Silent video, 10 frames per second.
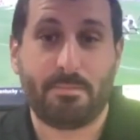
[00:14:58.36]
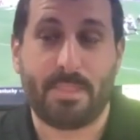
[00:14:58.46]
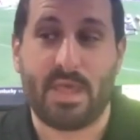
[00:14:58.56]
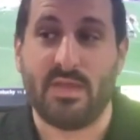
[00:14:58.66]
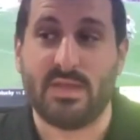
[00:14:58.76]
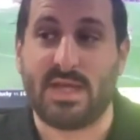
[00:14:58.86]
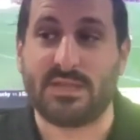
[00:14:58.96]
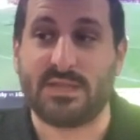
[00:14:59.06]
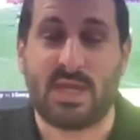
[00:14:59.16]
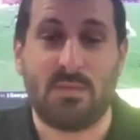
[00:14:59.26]
And then
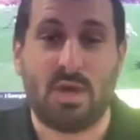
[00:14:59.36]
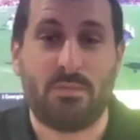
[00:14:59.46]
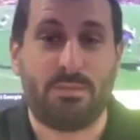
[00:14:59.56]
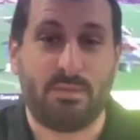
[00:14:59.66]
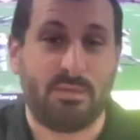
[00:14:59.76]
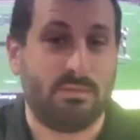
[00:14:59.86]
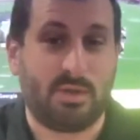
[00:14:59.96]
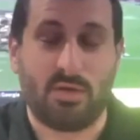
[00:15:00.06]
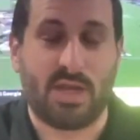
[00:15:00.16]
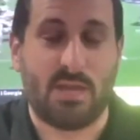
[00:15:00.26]
Texas came out and
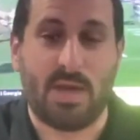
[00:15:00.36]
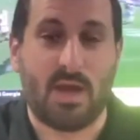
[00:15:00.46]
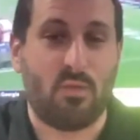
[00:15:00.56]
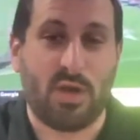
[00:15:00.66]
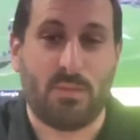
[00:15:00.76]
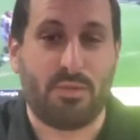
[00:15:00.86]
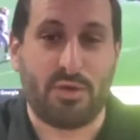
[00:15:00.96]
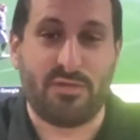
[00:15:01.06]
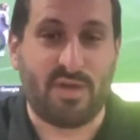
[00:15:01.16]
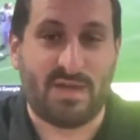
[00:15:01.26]
went up
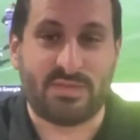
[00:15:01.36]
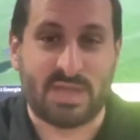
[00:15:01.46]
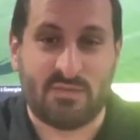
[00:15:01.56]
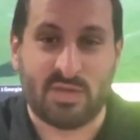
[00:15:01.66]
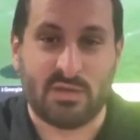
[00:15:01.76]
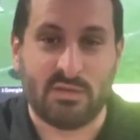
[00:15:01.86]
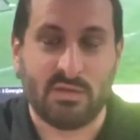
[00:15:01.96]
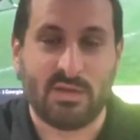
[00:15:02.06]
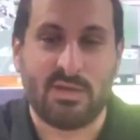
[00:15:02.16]
35-7.